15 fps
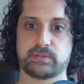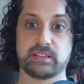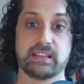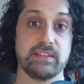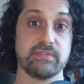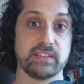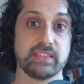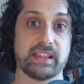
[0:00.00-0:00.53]

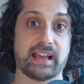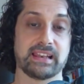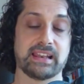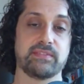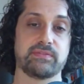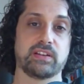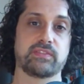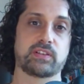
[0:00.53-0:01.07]
given that
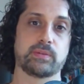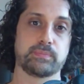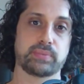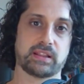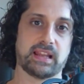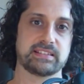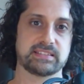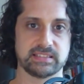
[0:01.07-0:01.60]
level of
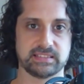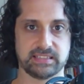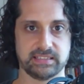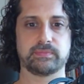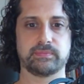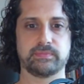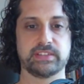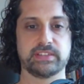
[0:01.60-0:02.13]
complexity.
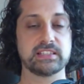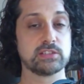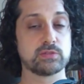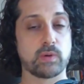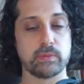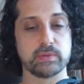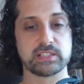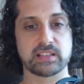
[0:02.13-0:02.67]
This is
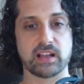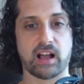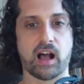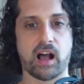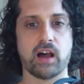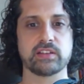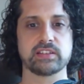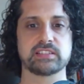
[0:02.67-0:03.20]
where we start
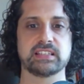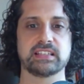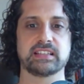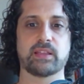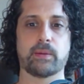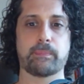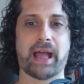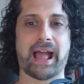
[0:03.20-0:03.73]
harnessing
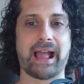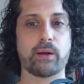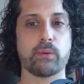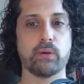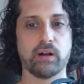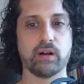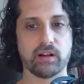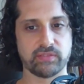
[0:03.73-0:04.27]
the
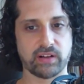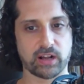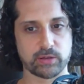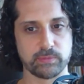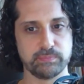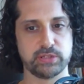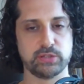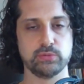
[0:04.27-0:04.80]
power of our
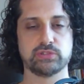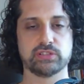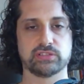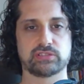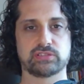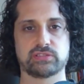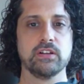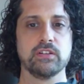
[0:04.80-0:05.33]

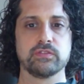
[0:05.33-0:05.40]
computers.